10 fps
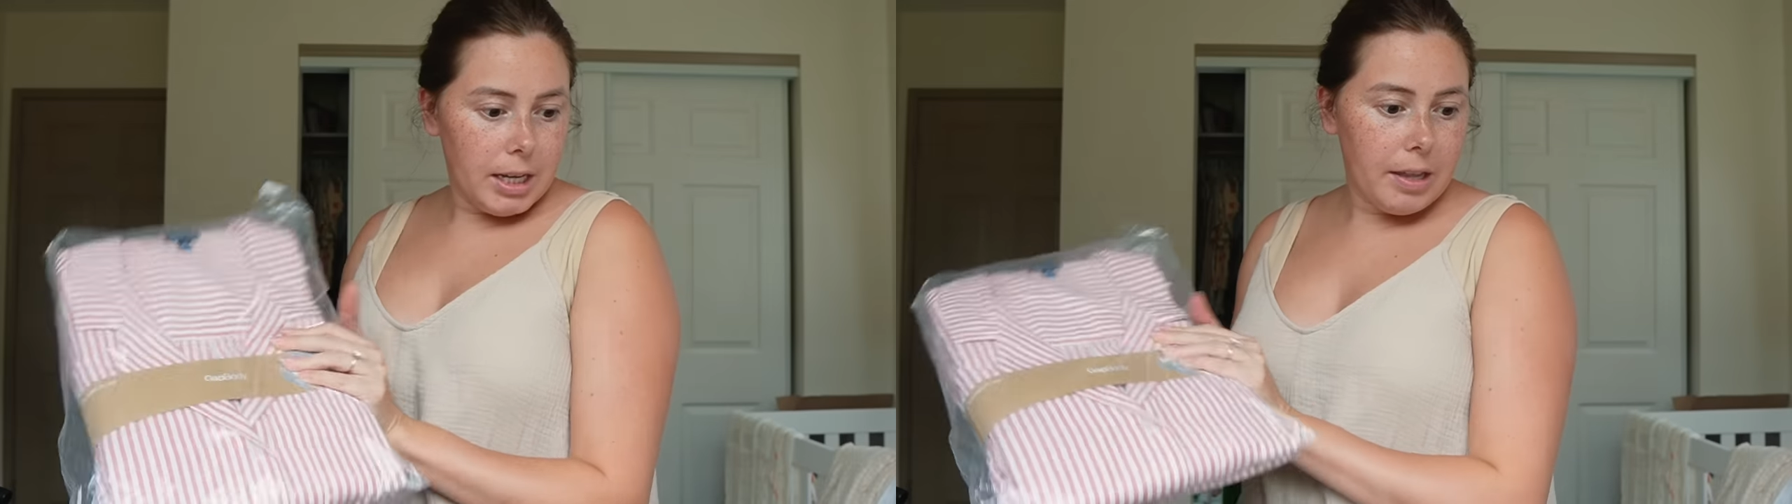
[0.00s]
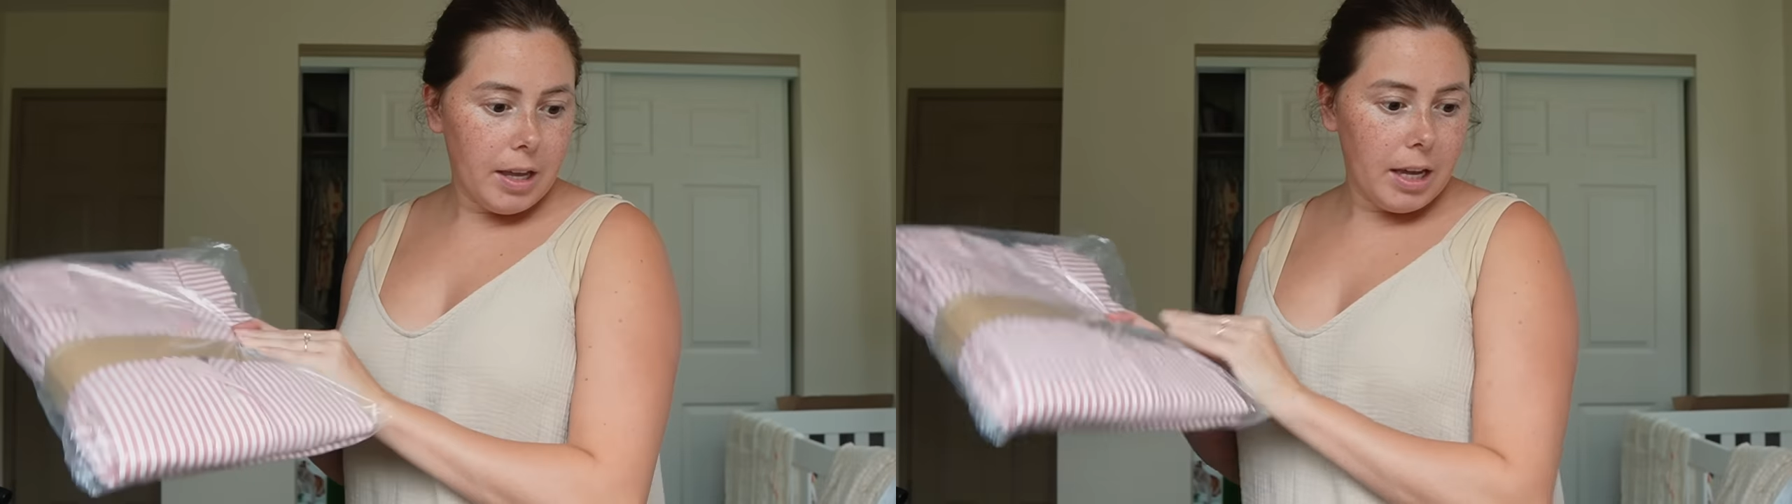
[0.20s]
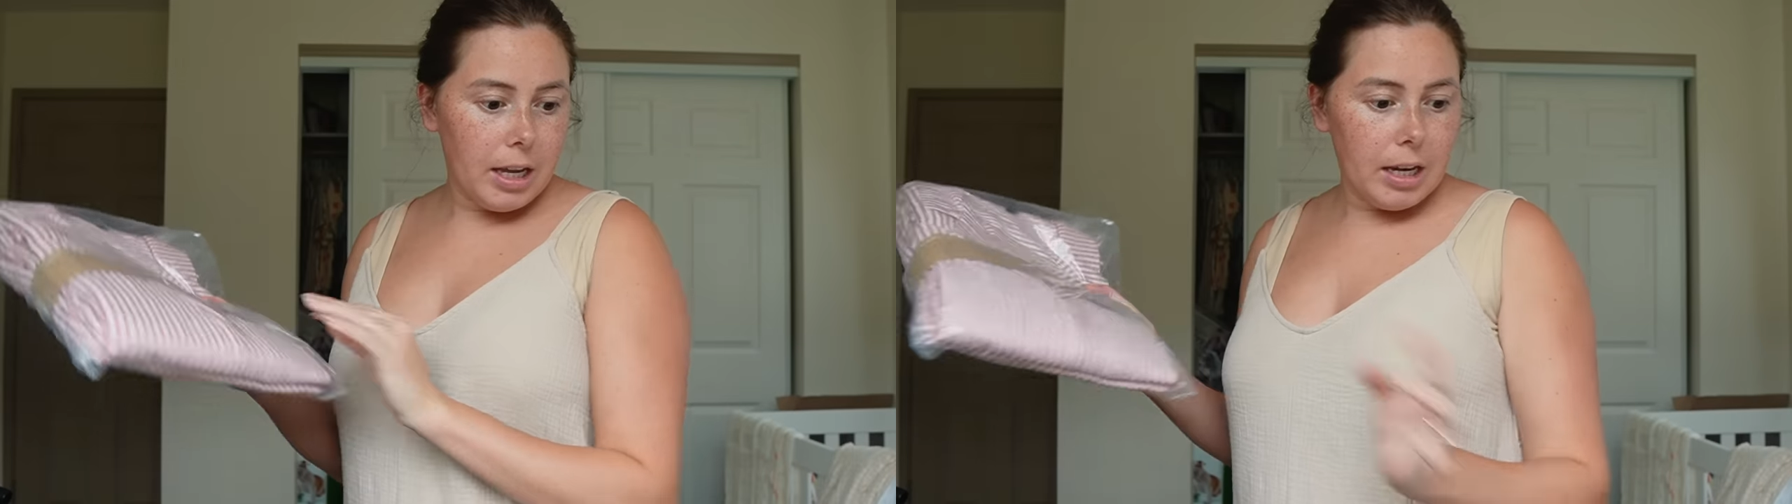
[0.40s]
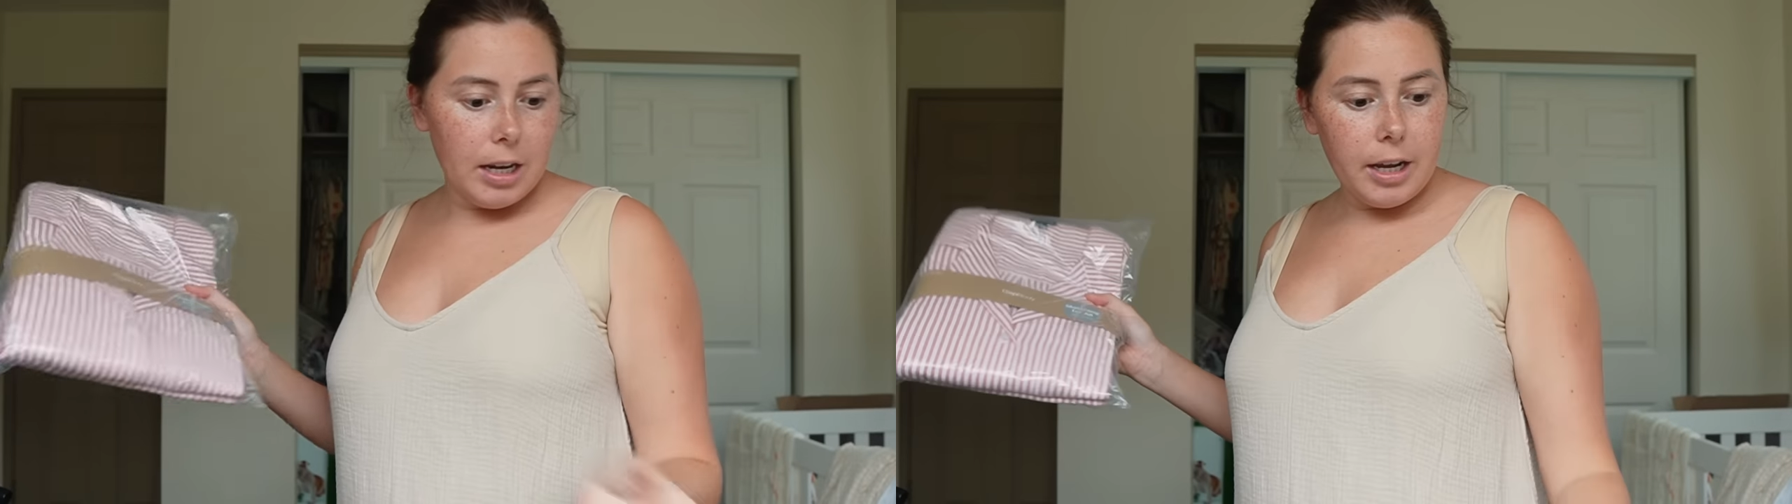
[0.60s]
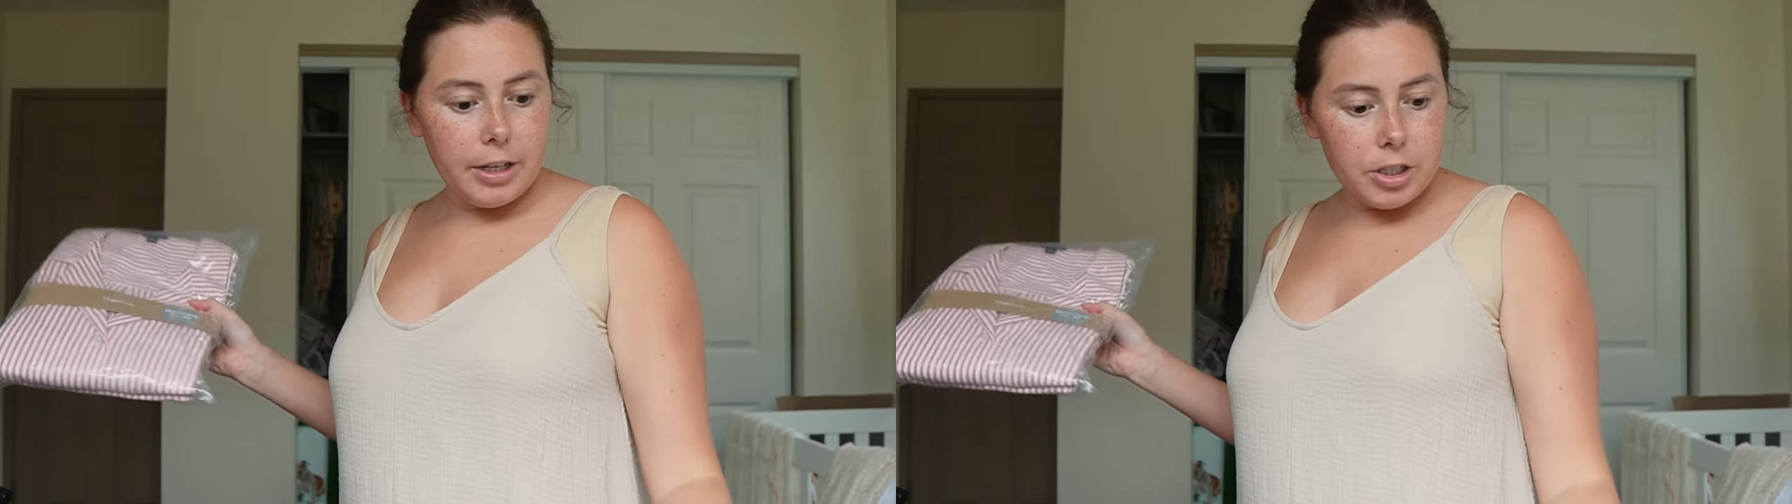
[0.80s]
and then
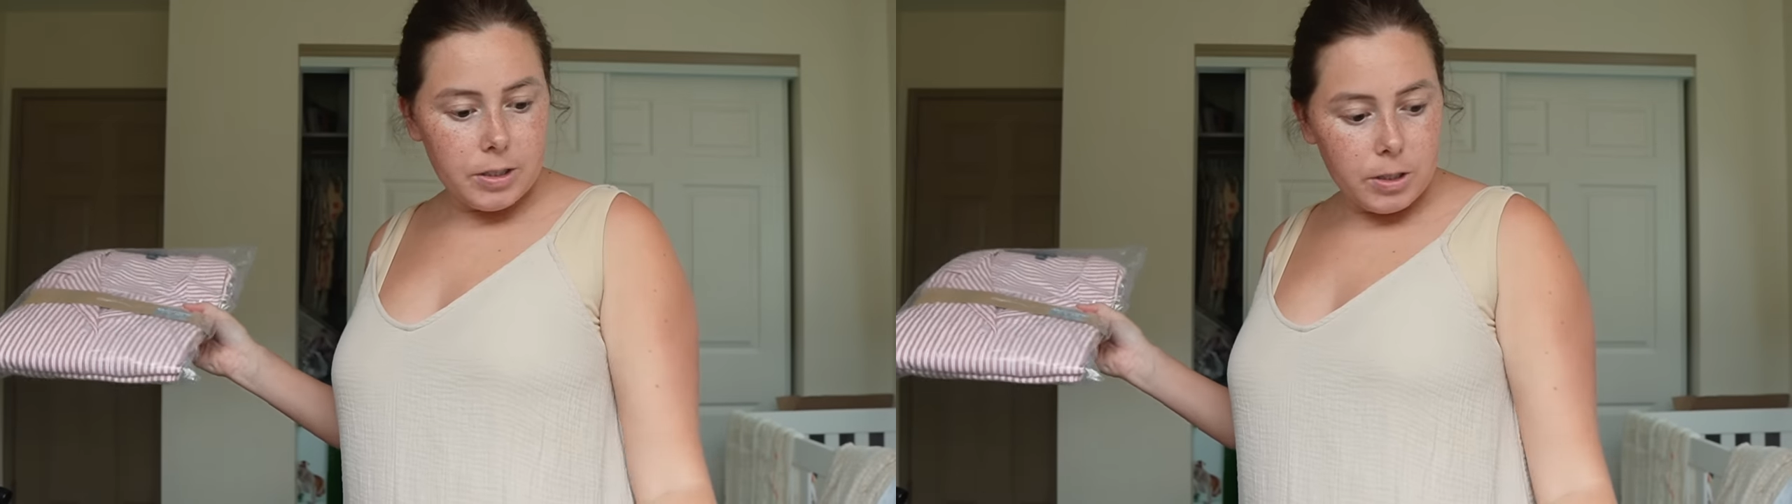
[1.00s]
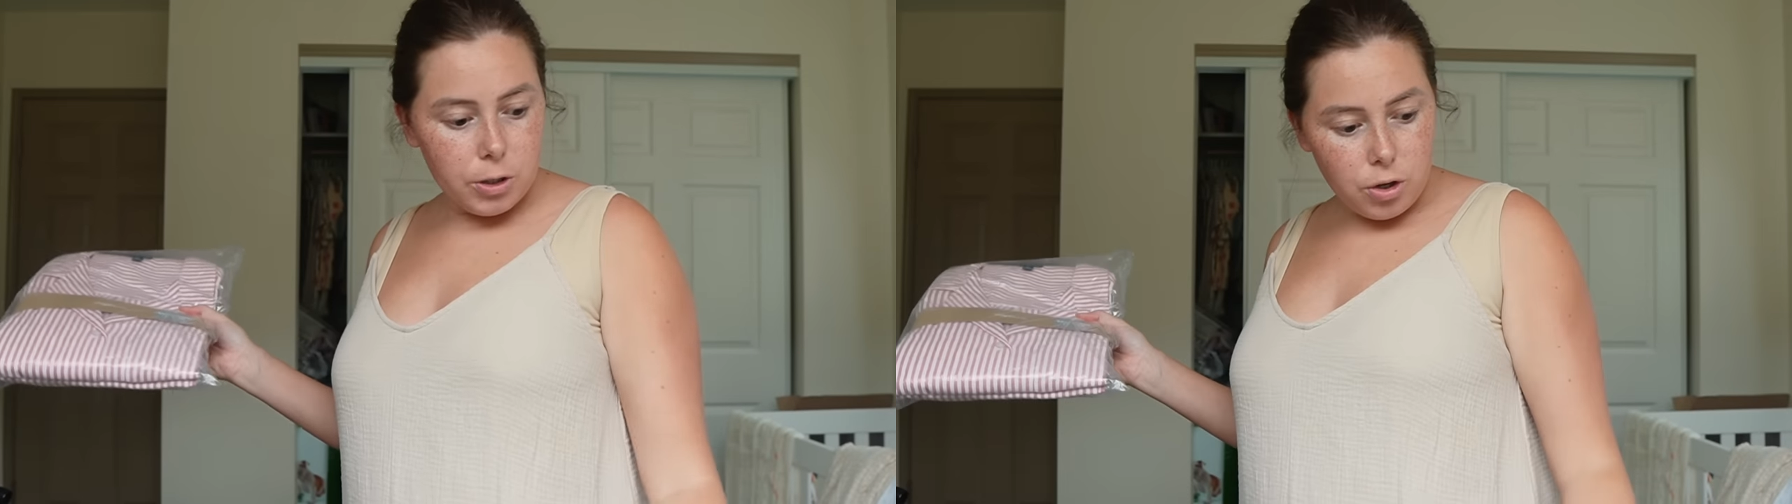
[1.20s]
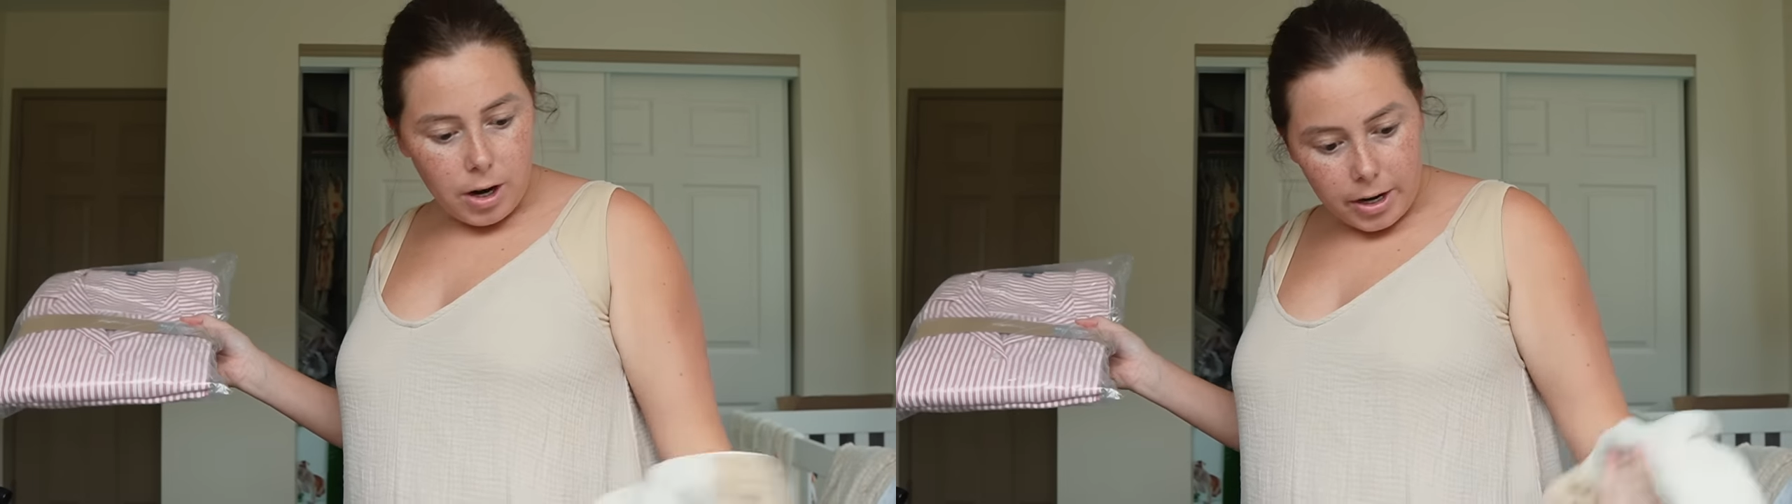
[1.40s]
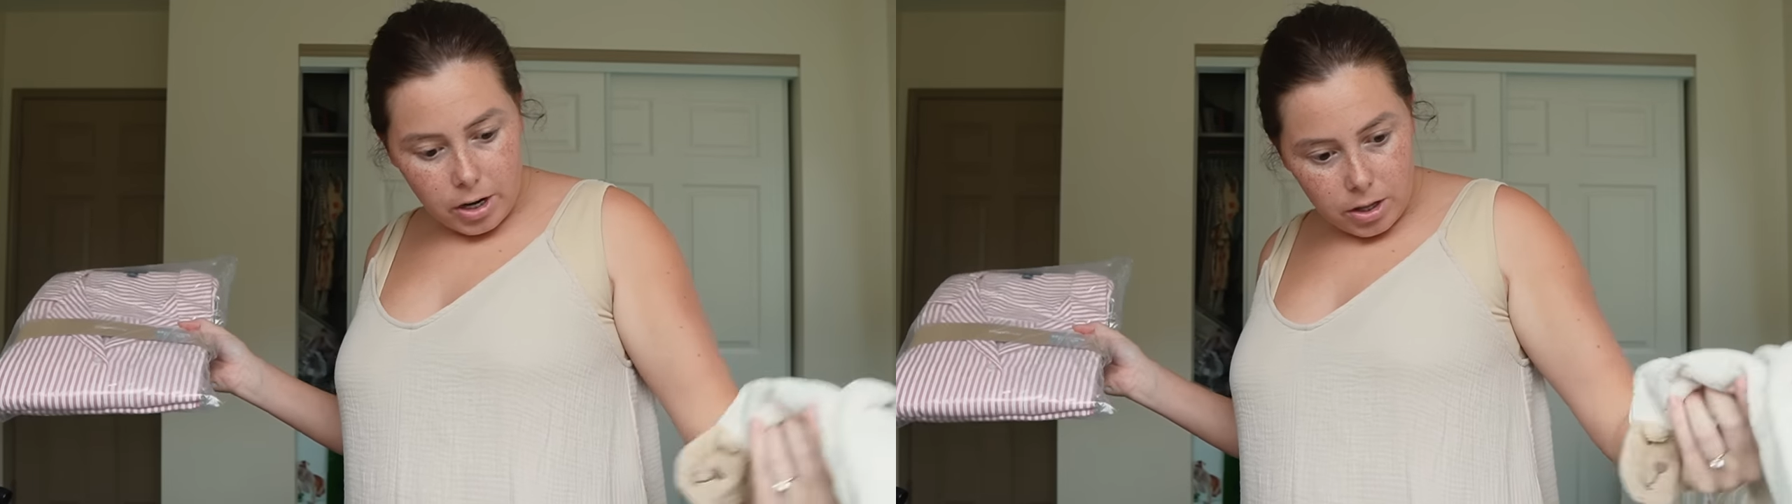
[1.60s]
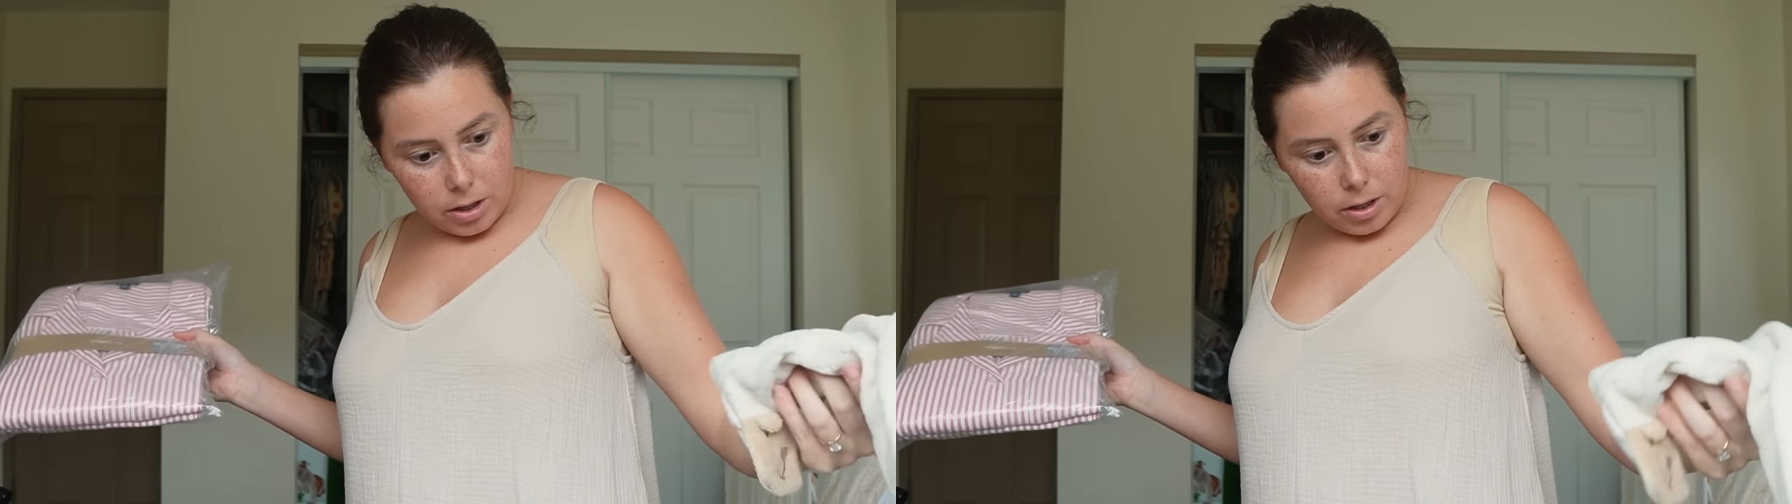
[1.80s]
I just need to try
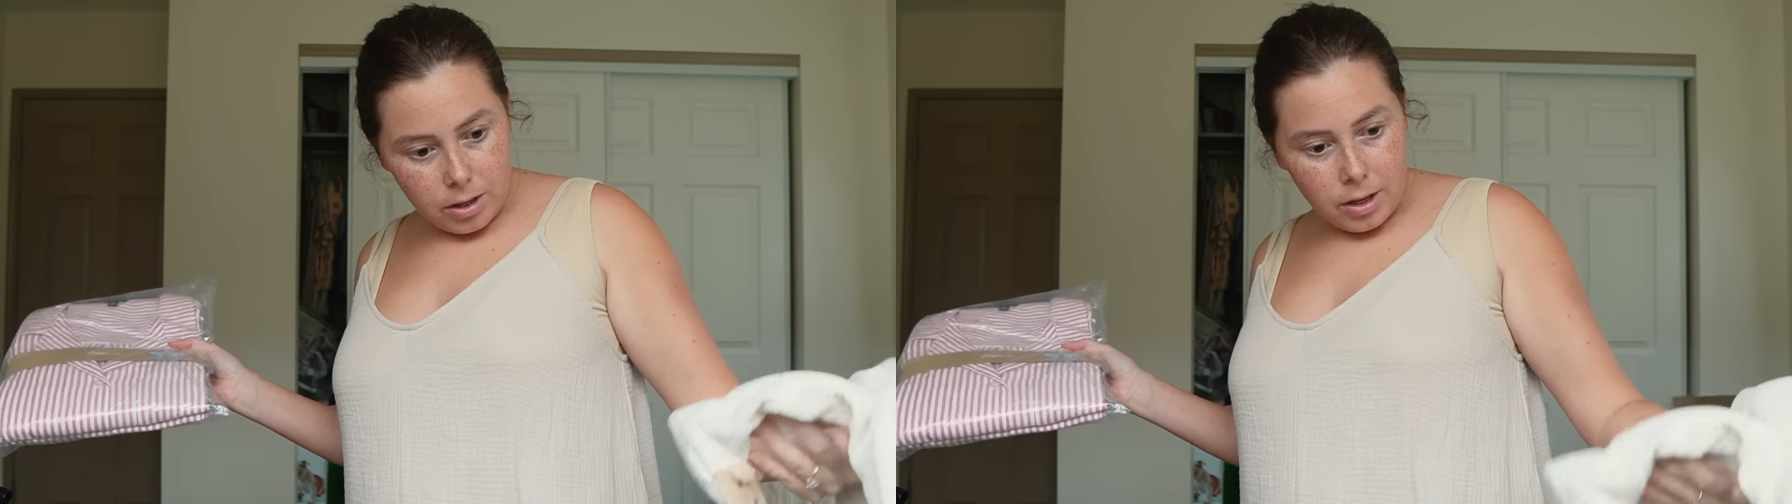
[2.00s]
on